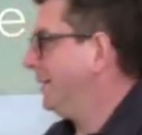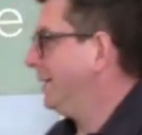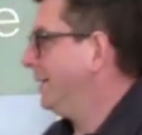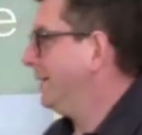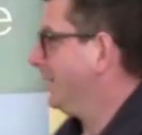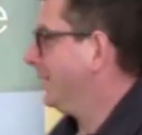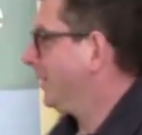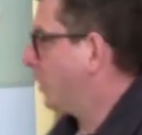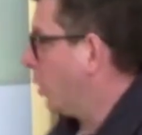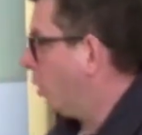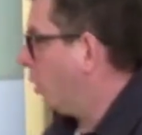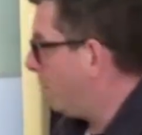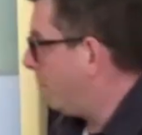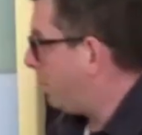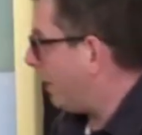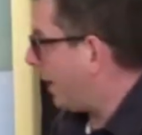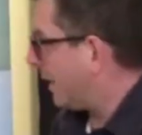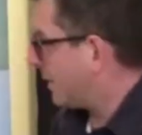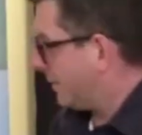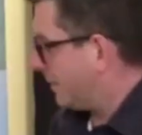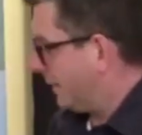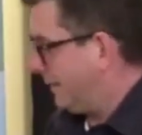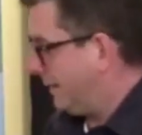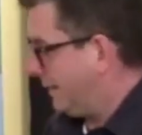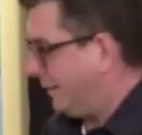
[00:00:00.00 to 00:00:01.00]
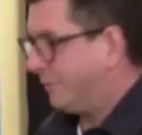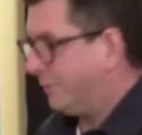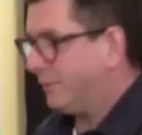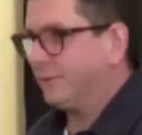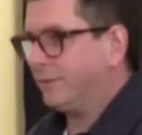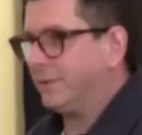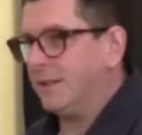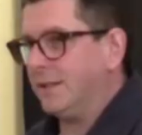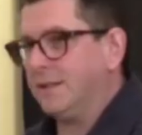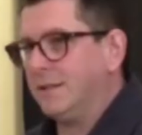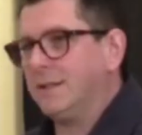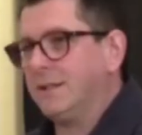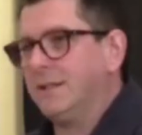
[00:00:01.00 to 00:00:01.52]
Go back to Easter
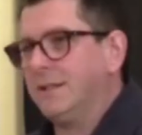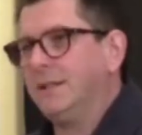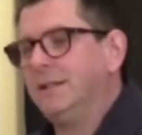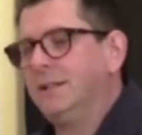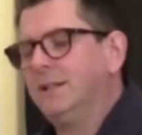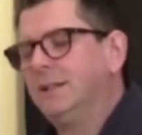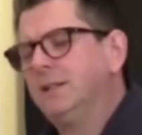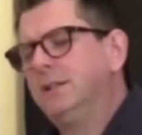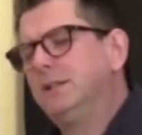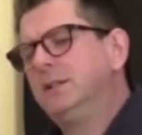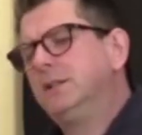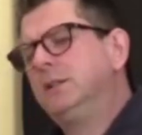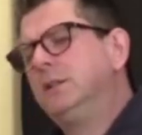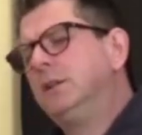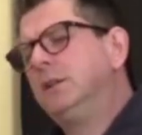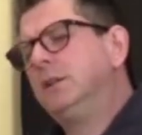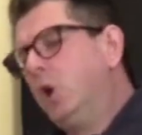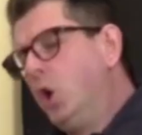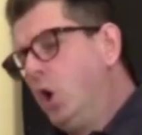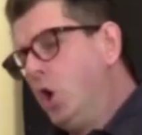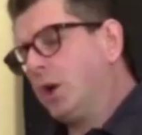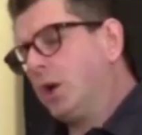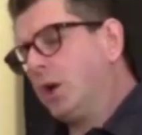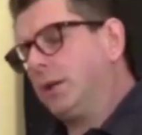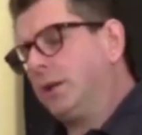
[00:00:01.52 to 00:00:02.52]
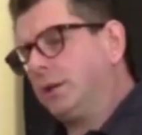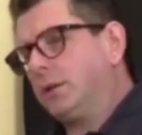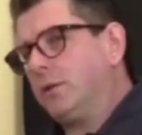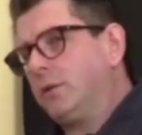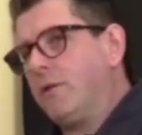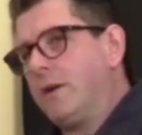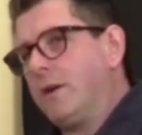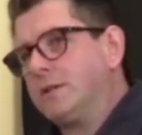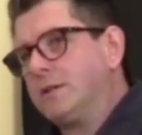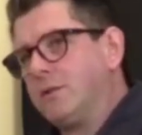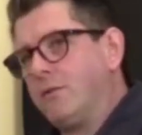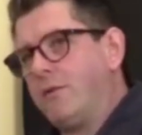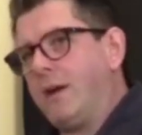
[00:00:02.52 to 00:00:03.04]
Sunday. Look at the
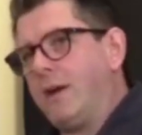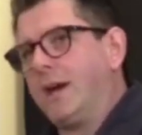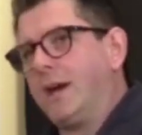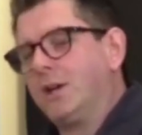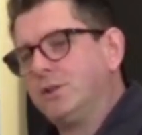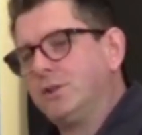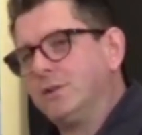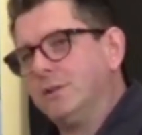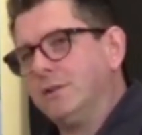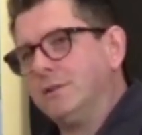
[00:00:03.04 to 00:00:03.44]
resurrection.